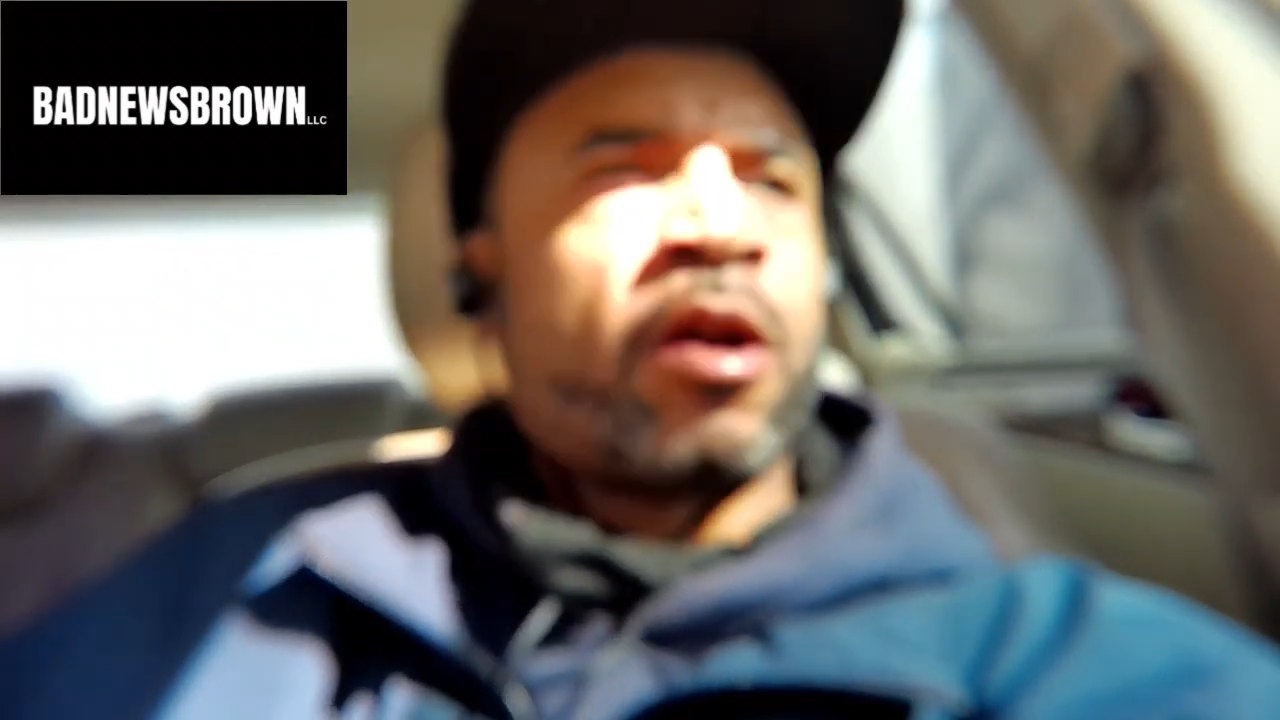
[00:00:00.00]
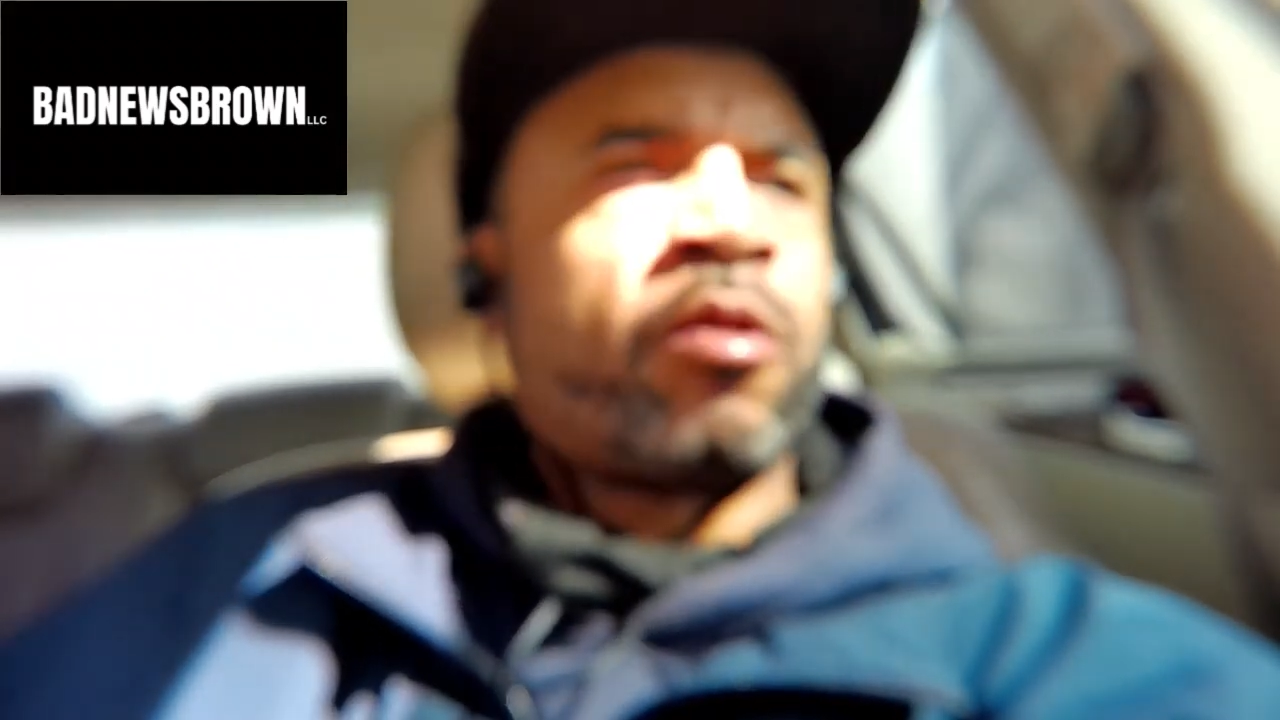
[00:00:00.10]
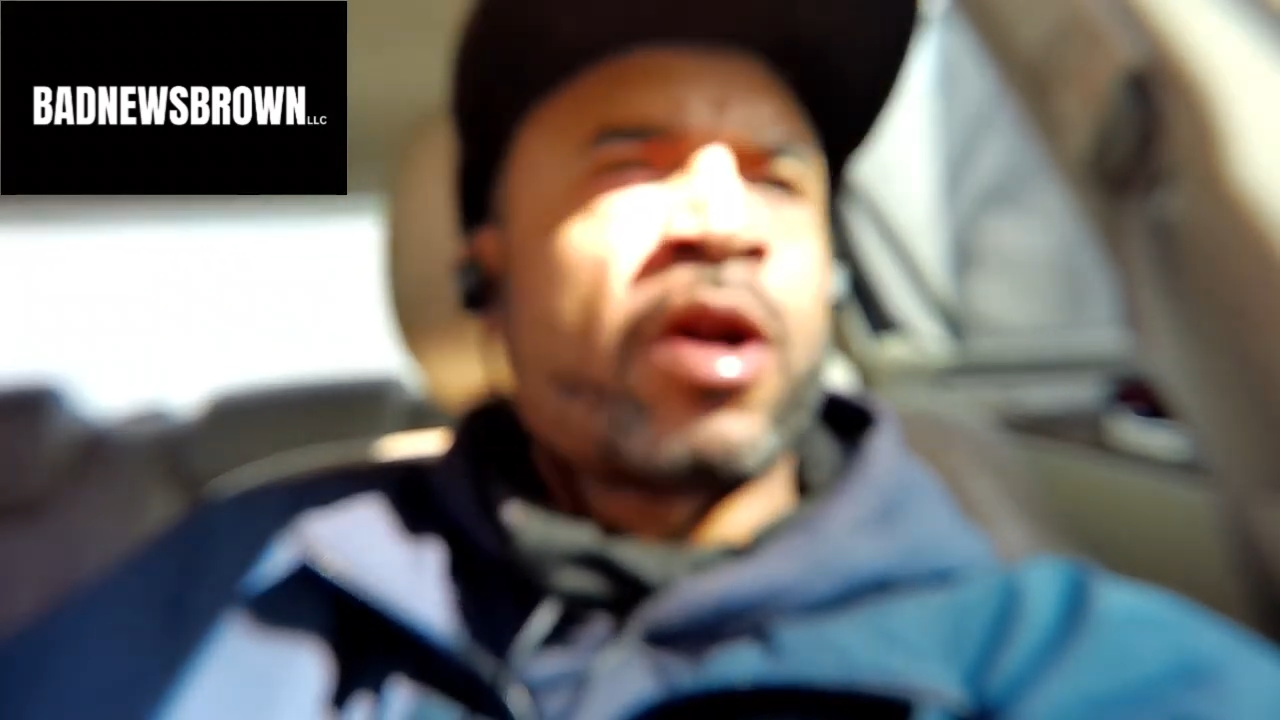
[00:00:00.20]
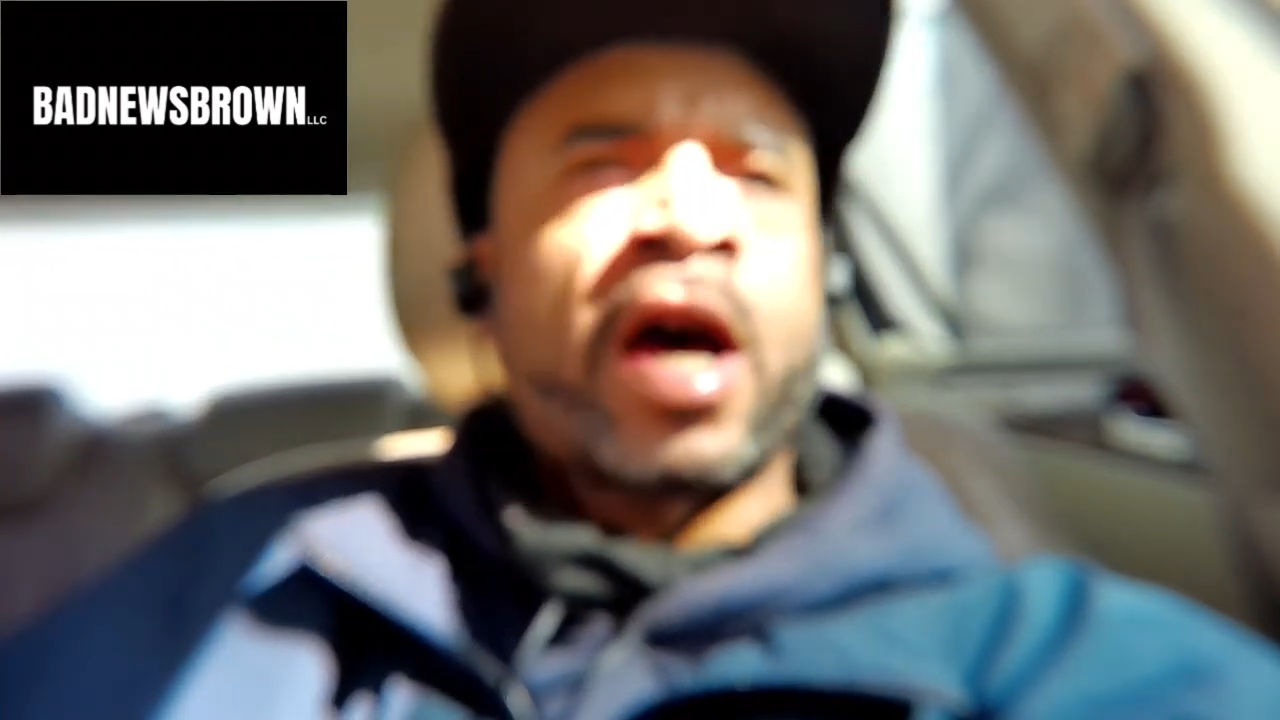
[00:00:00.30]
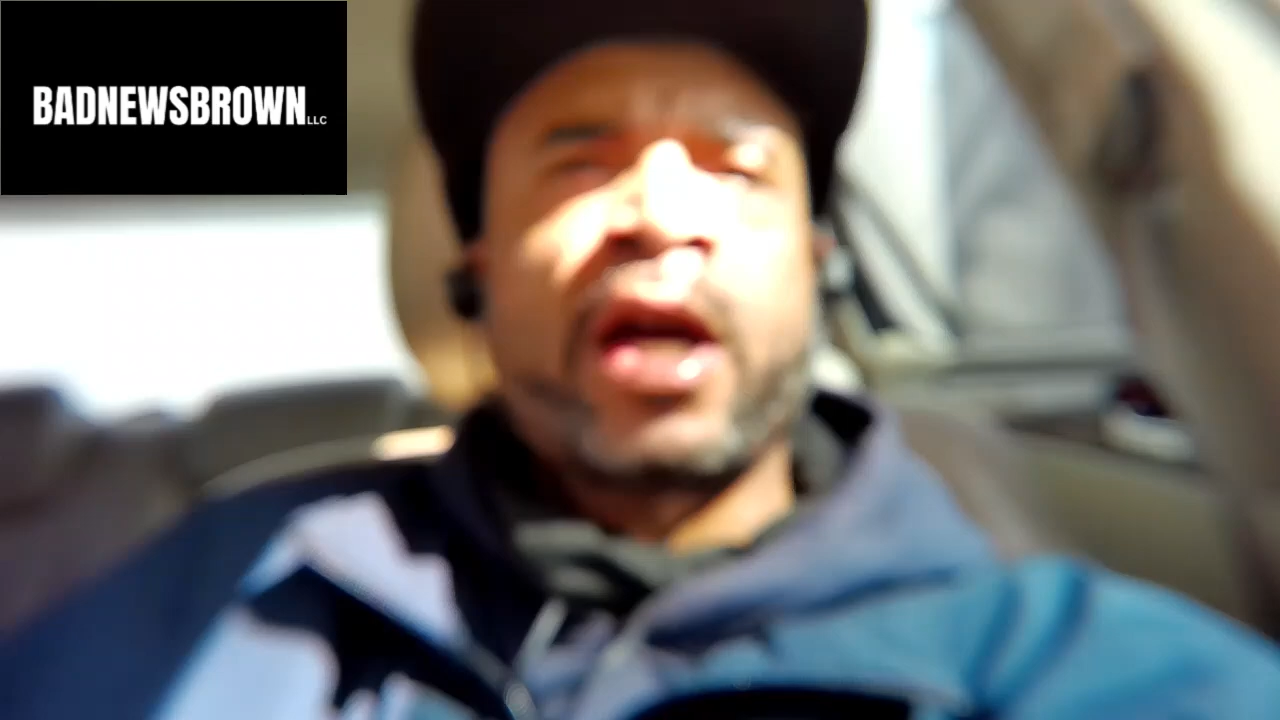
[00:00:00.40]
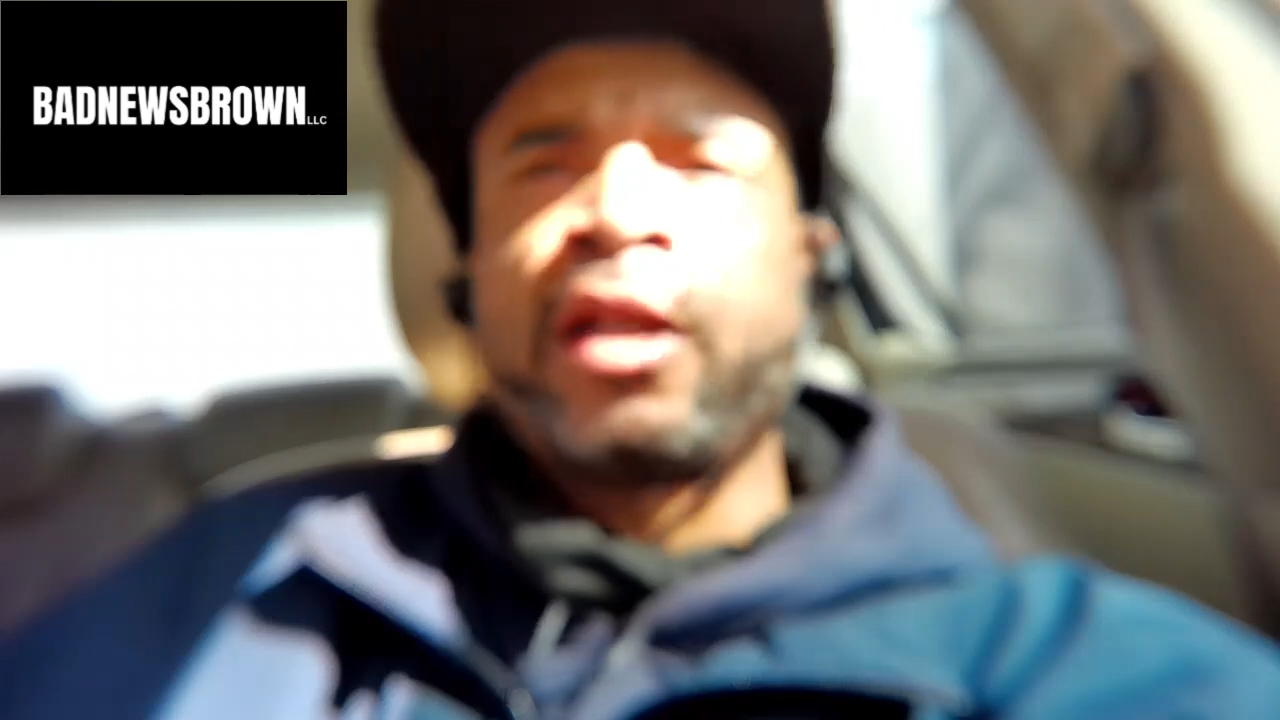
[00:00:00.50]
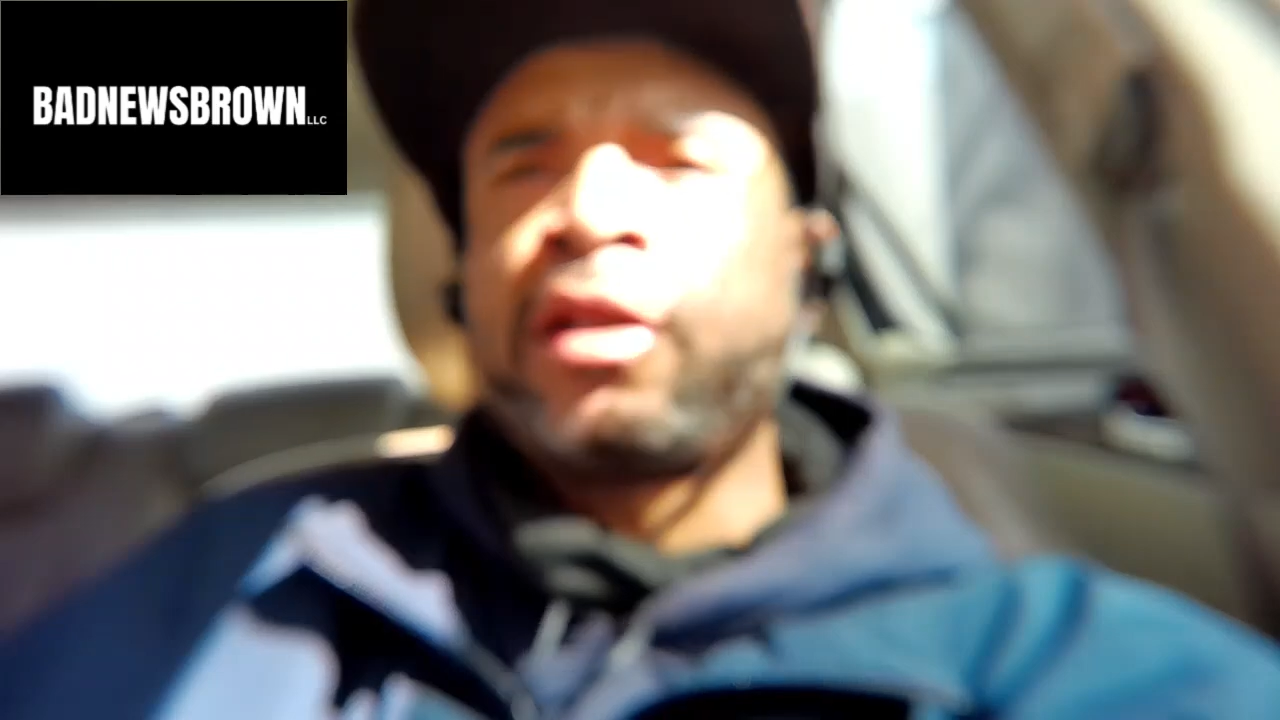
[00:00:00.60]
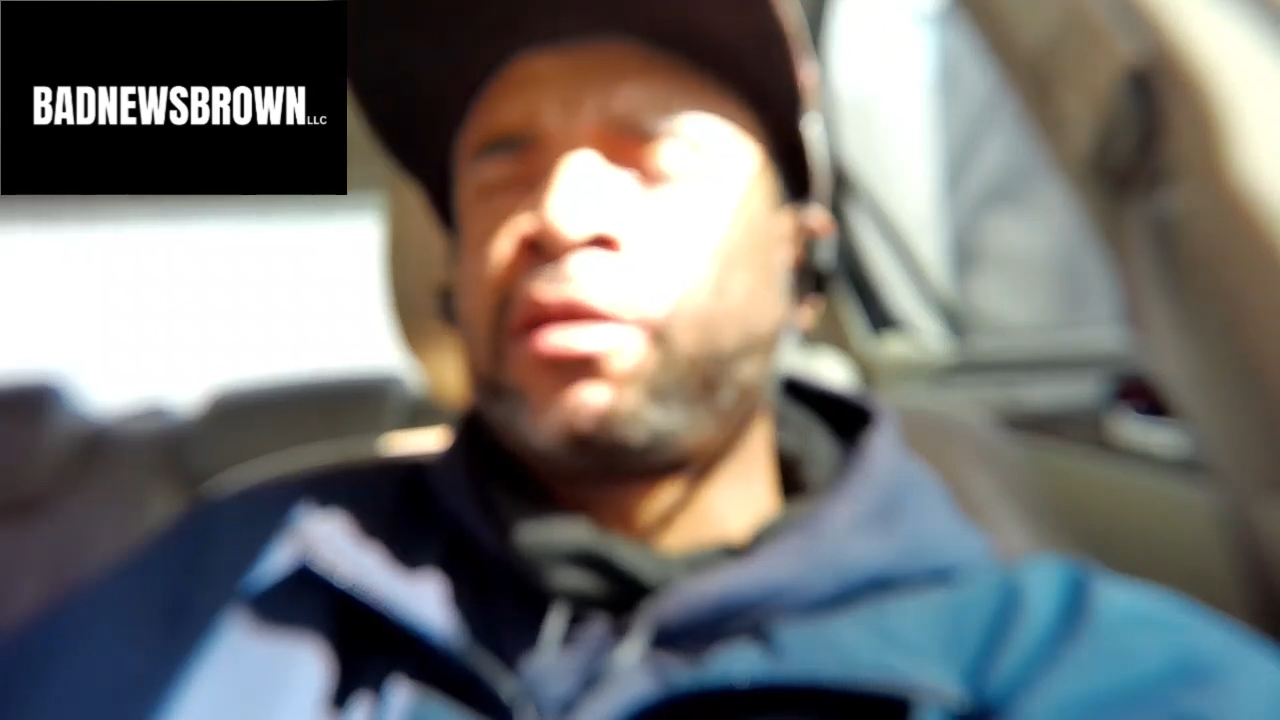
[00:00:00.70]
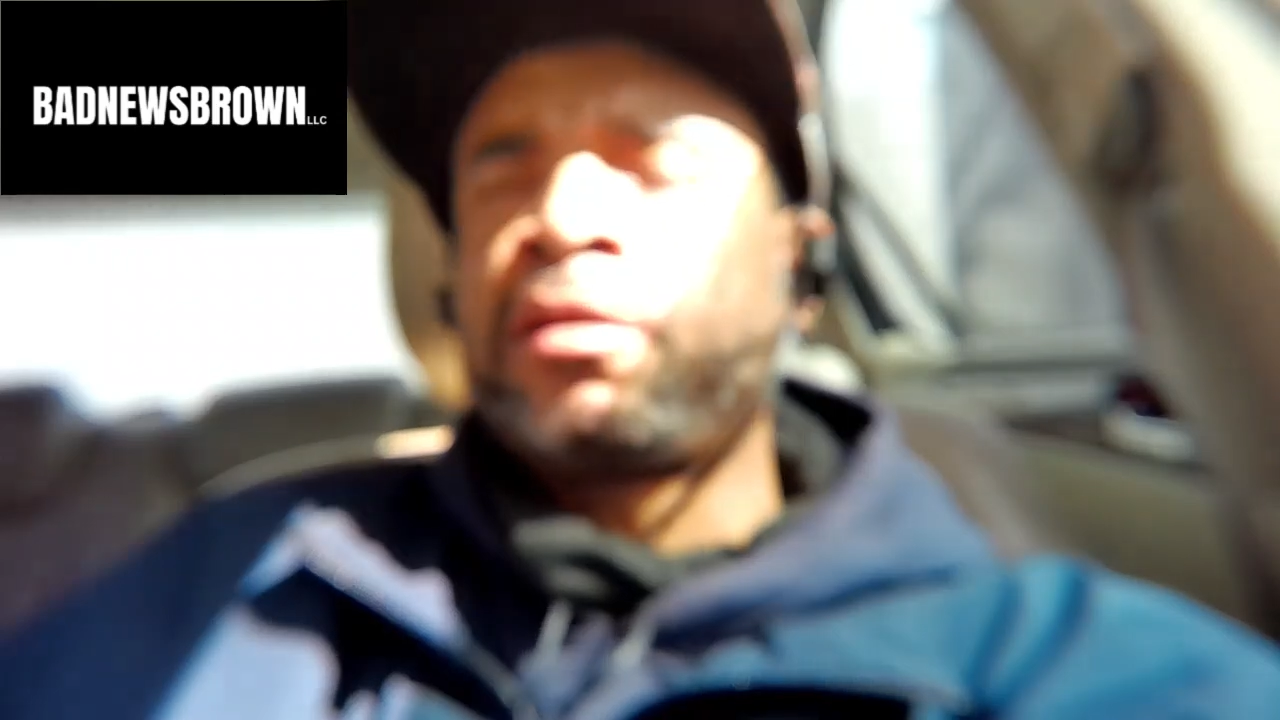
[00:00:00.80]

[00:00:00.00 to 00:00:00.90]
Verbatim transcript: don't like